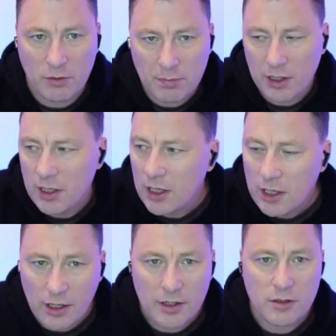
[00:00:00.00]
but
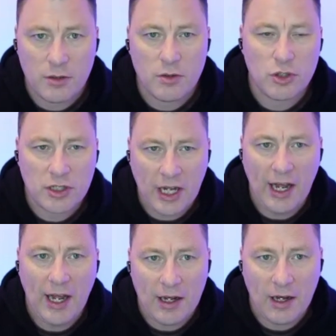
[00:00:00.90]
like, you should
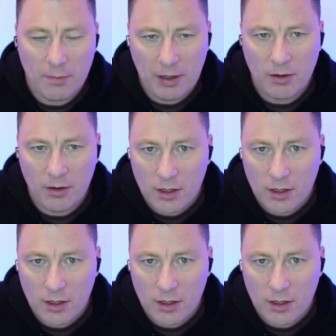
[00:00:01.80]
care about